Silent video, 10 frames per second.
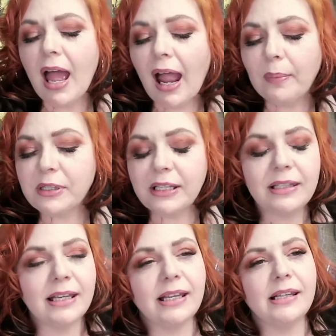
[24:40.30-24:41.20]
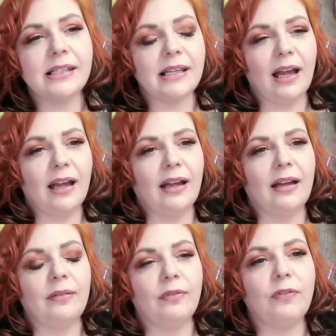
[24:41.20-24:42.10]
Hypersynth is
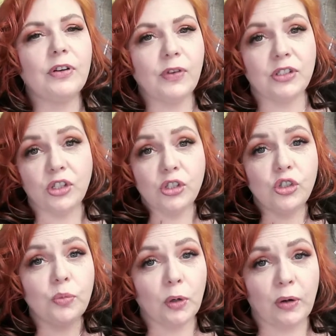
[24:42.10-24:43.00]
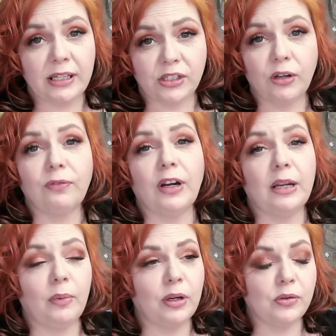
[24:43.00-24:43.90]
first of all, it's a super great stone for
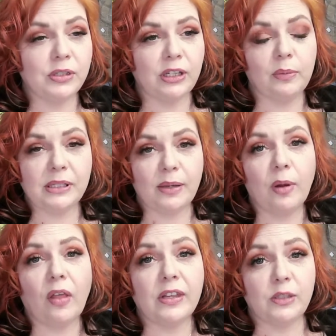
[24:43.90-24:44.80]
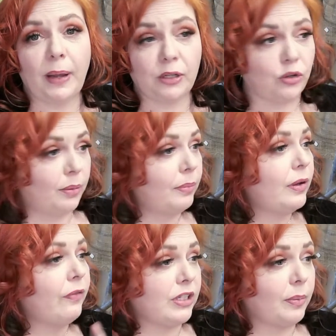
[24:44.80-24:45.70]
anyone who's dealing with someone on the spectrum.
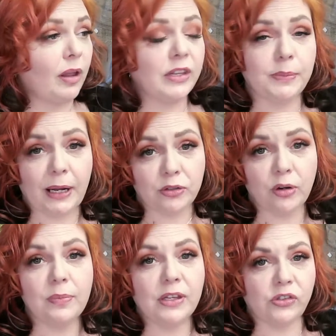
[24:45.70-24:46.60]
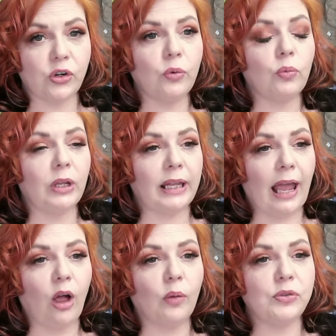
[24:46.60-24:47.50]
For someone on the spectrum, this stone really
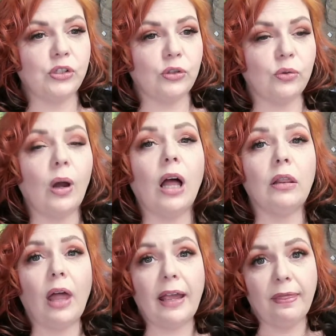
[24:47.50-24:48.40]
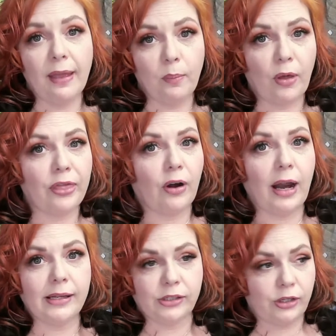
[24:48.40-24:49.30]
helps to align them with their
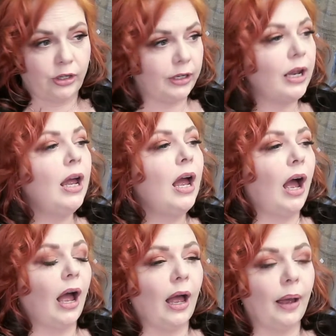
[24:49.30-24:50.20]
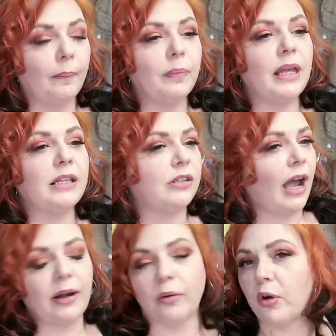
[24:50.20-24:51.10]
highest good.
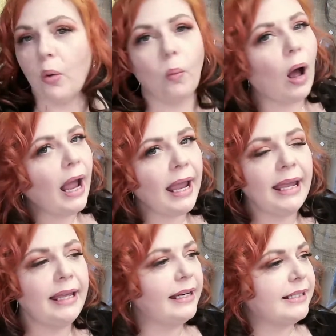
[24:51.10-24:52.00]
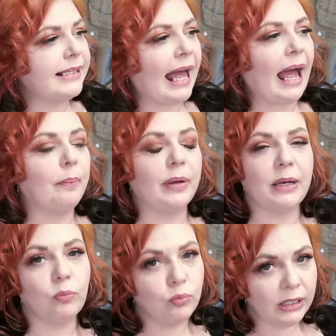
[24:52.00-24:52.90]
I don't know why it is that, but it
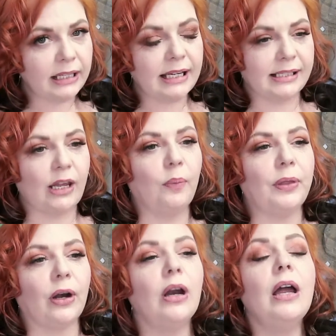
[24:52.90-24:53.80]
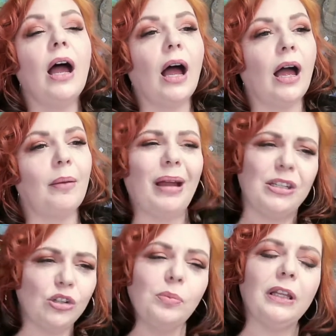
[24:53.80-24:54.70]
really does help there. I
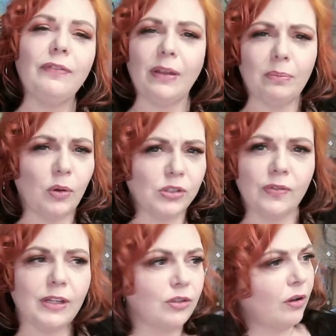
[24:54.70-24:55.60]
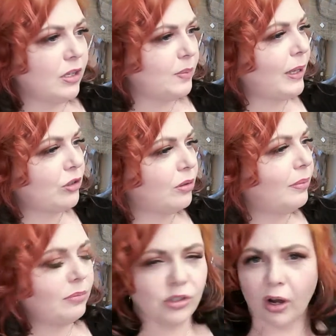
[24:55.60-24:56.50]
do believe that most of us are on the spectrum.
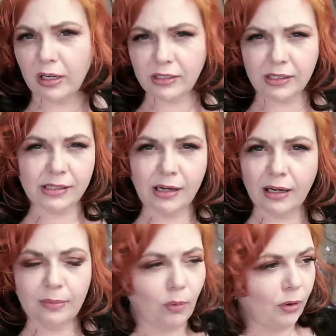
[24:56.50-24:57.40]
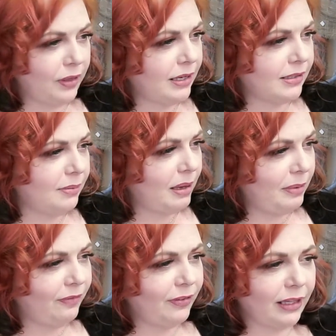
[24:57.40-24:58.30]
I'm starting to study more things and
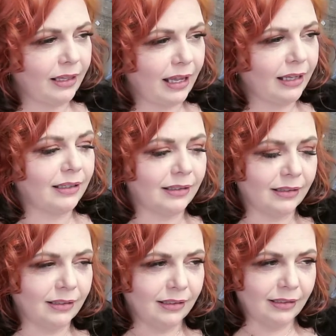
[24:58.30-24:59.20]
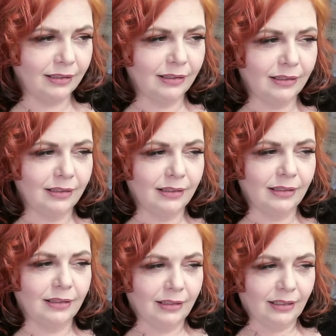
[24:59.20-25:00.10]
maybe feeling like it's just a
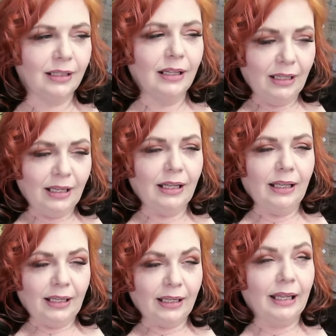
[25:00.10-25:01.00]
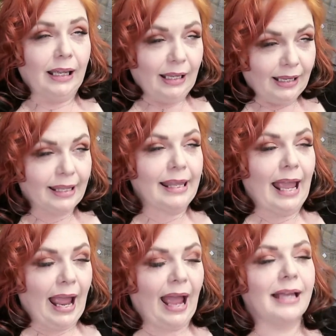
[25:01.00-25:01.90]
spectrum. It's just a spectrum.
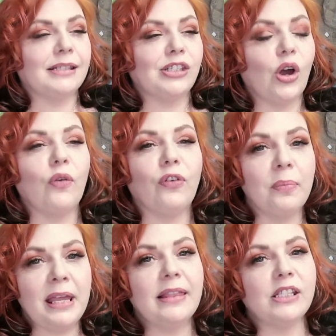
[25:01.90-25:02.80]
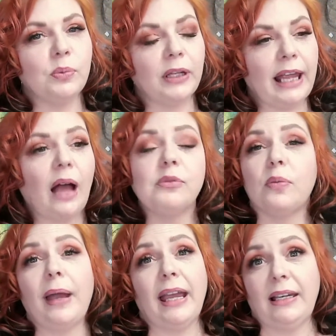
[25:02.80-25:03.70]
Yeah, right? And so for me, this really helps with
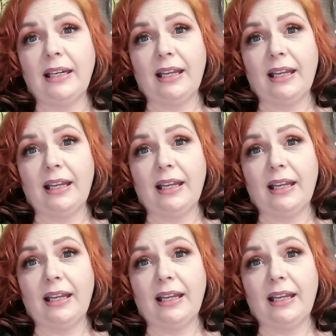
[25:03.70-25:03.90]
my ADD.